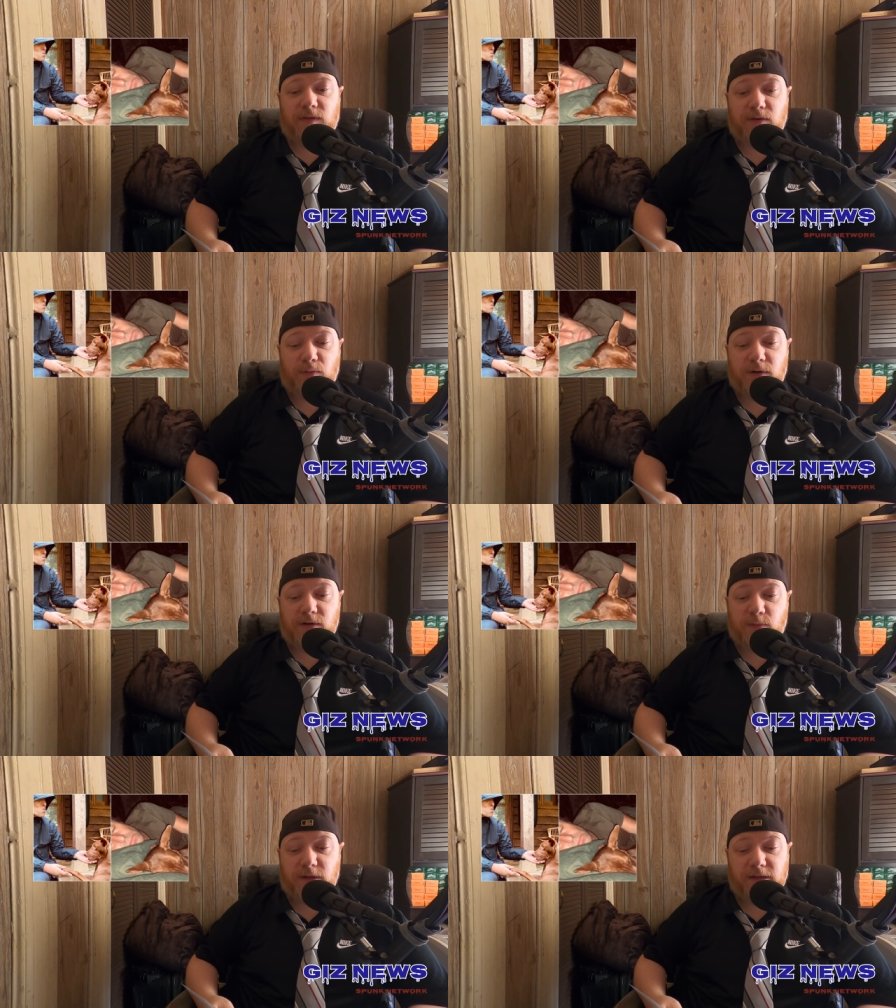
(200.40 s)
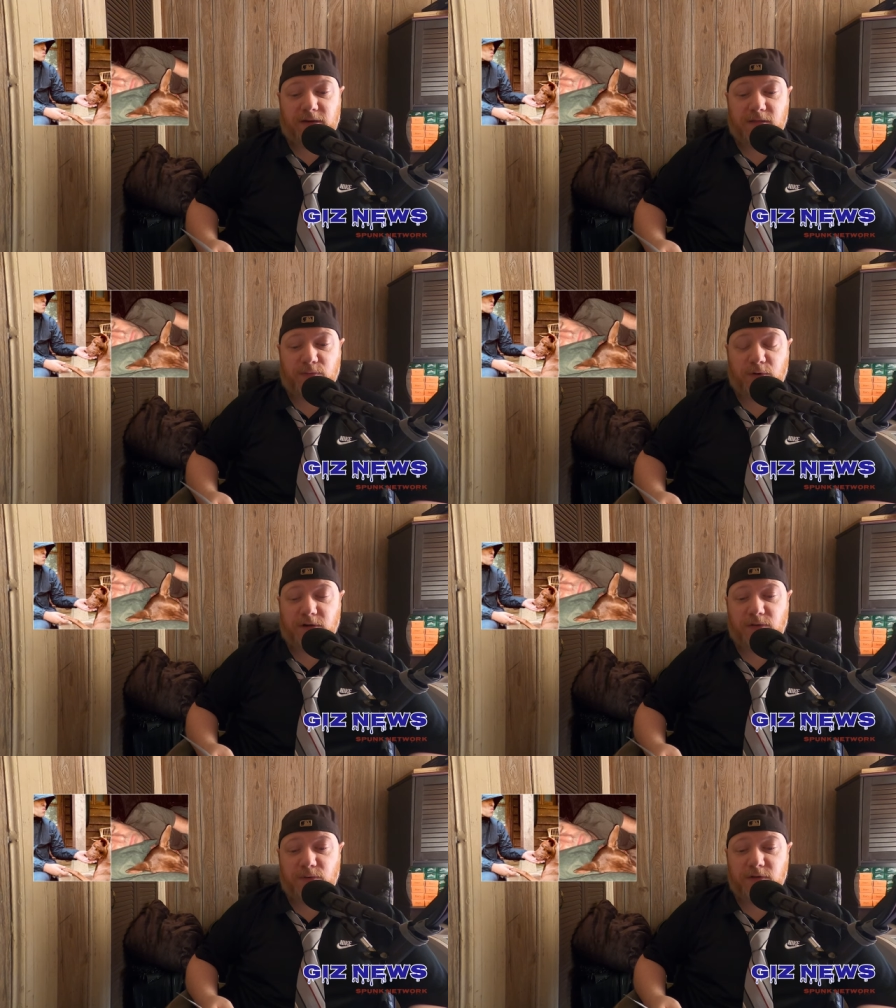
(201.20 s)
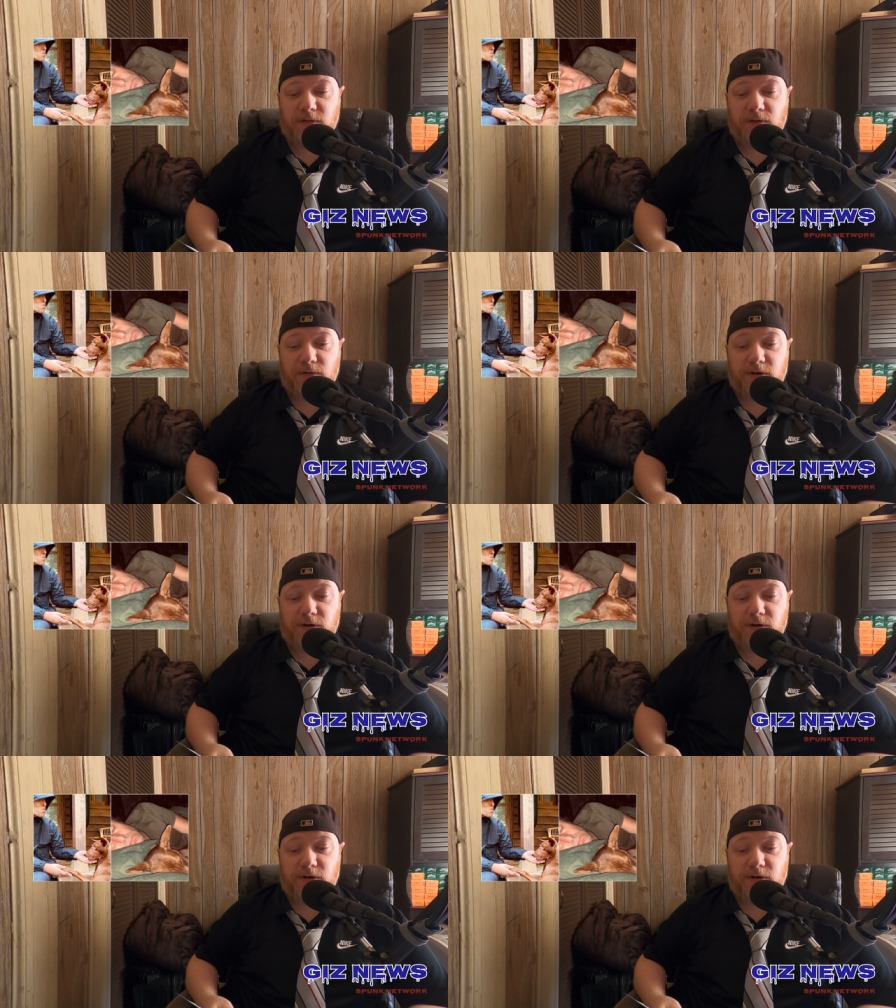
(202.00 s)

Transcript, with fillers: No wonder why he doesn't want to go on tour